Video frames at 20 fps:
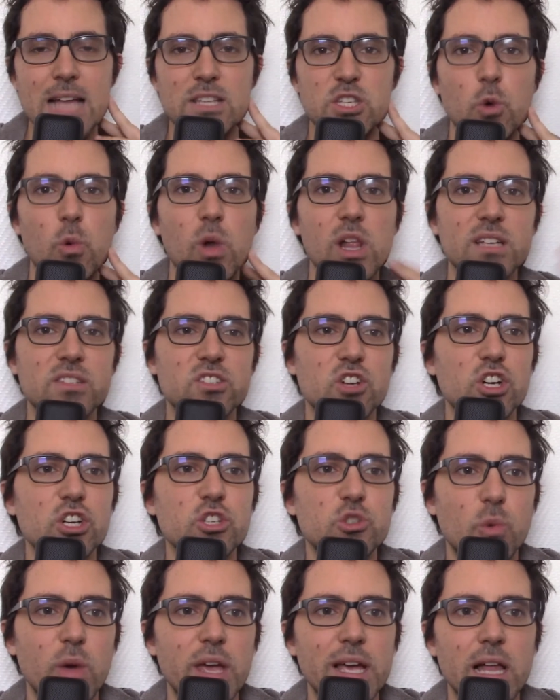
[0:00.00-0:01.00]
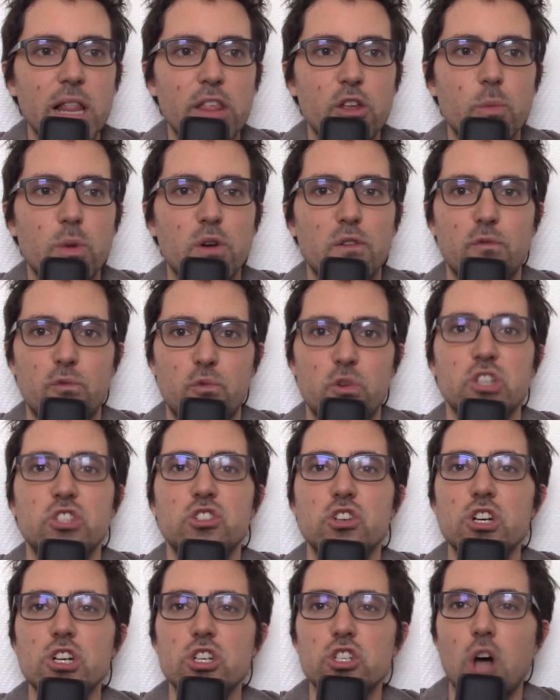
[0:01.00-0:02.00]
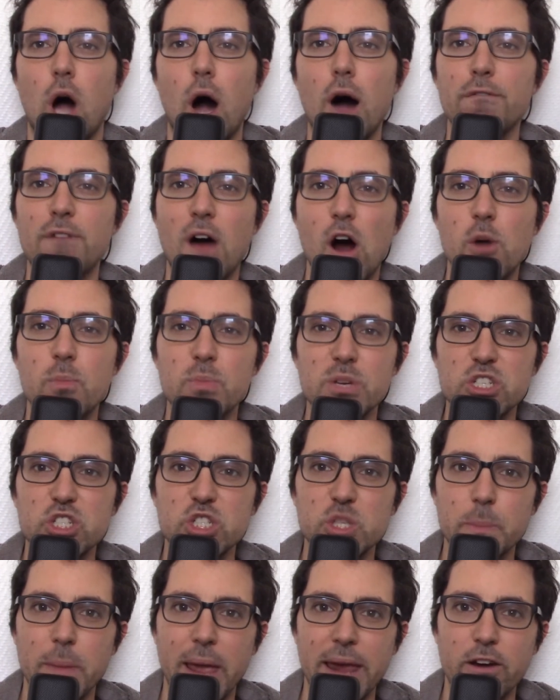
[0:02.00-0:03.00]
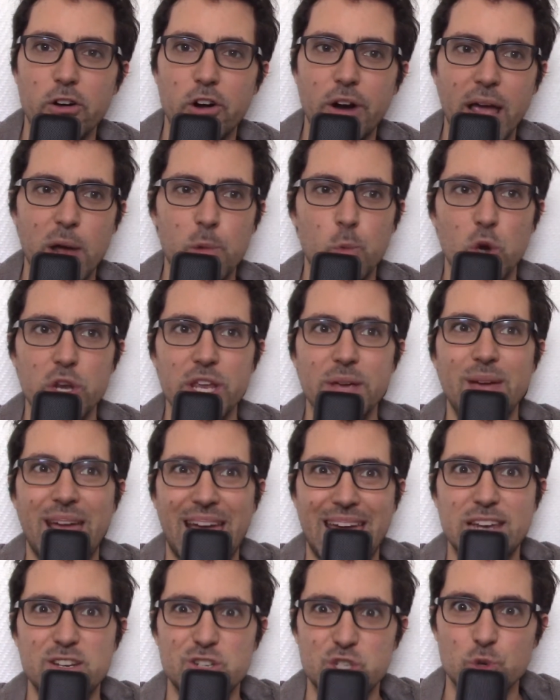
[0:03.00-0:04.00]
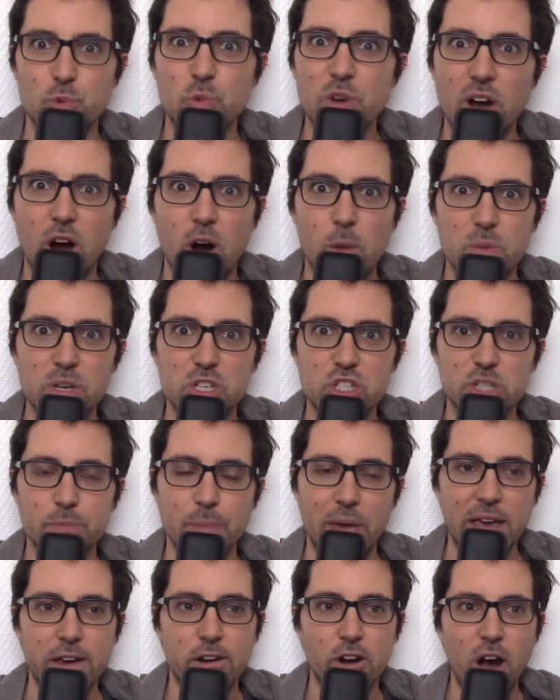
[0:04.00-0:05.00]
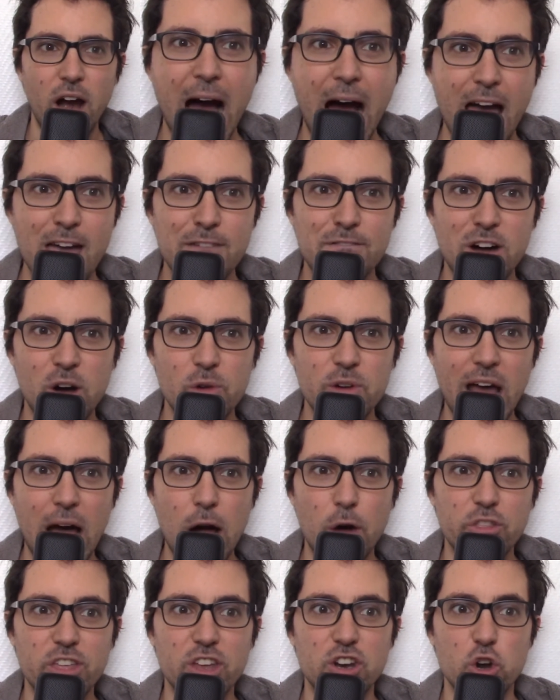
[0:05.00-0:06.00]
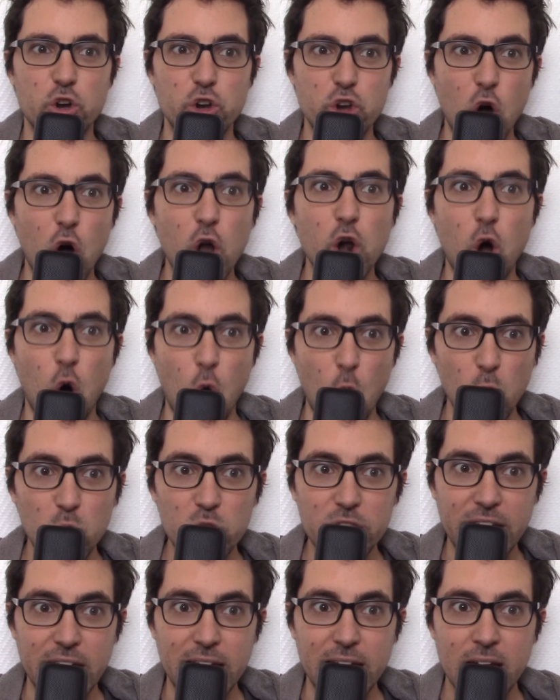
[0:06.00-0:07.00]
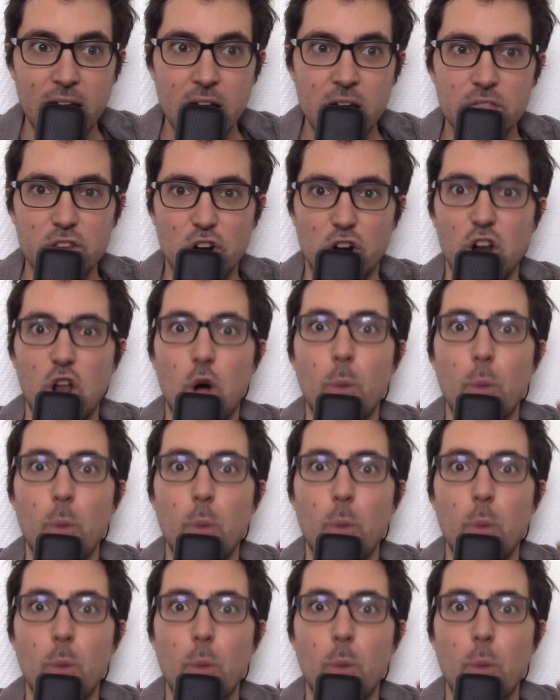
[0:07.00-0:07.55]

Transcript: so while I started doing a little bit of research of RPG Maker and what you can do with RPG Maker, I found out that not only there are a